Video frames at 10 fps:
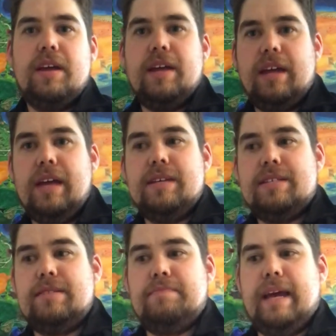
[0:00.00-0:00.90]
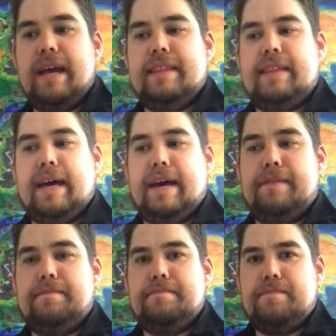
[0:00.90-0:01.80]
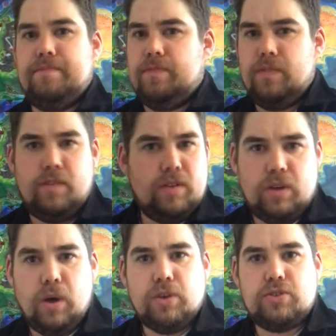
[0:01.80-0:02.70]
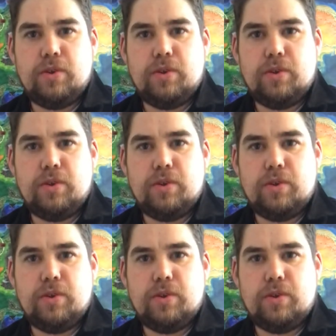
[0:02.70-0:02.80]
He is the man that goes